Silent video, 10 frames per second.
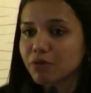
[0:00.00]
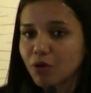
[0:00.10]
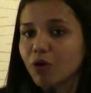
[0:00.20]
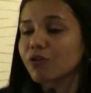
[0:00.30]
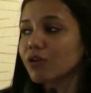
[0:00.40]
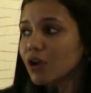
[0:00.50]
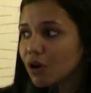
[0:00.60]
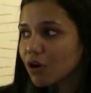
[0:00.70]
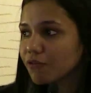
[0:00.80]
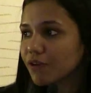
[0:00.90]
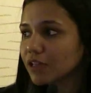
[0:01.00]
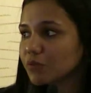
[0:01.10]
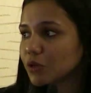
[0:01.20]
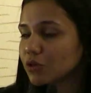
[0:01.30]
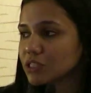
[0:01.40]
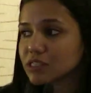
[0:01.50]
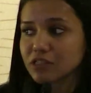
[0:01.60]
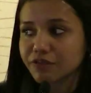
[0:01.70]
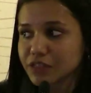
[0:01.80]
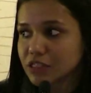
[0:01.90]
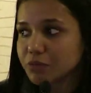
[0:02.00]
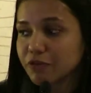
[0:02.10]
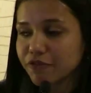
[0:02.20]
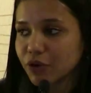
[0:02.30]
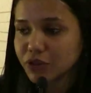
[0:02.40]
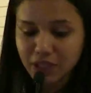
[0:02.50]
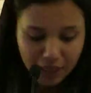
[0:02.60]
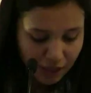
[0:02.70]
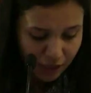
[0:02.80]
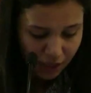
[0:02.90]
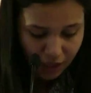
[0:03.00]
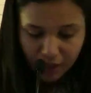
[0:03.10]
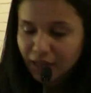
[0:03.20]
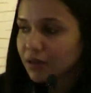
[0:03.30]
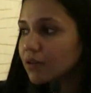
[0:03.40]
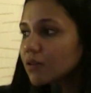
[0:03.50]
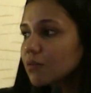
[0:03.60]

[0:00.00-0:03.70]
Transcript: or of other mucosal surfaces before they can